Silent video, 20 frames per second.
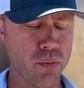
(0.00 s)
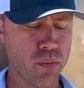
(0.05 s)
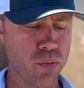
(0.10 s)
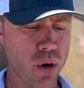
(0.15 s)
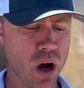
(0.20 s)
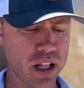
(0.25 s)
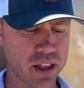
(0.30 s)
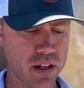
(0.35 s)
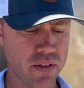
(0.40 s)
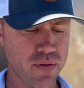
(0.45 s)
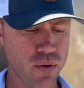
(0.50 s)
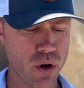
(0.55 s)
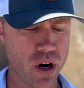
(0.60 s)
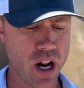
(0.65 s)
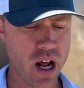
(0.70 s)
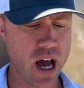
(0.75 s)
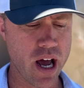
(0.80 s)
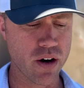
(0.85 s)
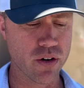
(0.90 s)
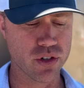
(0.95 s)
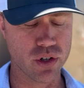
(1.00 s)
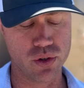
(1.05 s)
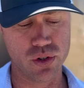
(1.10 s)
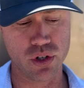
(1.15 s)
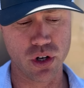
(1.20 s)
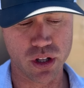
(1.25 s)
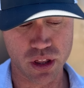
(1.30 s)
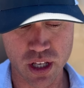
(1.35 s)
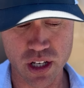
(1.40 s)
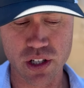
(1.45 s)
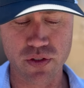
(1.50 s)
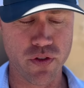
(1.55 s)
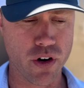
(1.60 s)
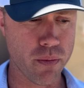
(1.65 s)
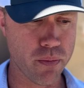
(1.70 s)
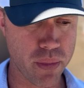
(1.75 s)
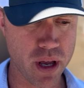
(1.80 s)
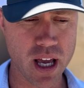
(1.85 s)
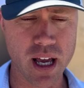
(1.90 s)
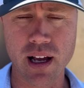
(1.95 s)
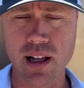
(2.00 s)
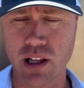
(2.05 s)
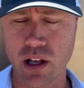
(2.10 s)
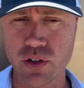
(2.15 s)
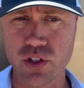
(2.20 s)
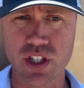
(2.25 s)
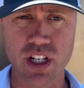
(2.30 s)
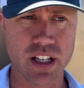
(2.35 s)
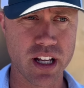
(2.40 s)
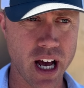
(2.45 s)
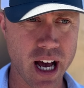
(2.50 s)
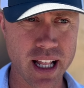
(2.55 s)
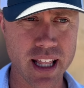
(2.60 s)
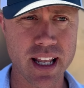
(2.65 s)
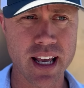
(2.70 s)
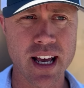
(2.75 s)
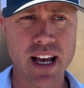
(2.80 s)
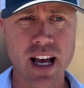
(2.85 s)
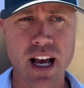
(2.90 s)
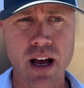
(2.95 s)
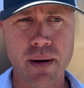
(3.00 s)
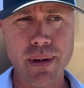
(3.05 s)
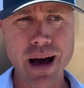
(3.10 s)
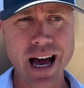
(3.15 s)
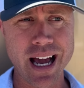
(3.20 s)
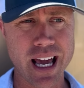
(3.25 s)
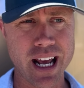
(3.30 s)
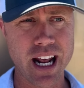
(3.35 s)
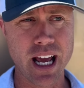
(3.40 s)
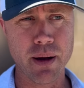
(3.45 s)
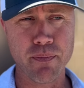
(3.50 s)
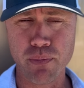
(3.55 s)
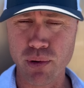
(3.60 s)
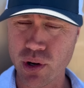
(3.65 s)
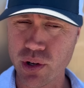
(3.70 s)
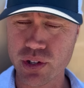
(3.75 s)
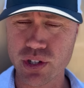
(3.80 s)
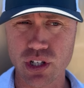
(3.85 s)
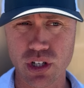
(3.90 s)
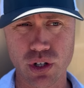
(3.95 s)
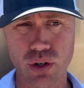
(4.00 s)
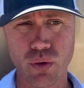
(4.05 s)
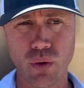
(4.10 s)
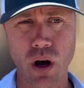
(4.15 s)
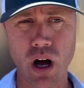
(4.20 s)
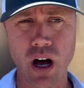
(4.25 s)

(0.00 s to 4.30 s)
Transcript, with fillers: brought the 49ers or took this from being close to done back in April to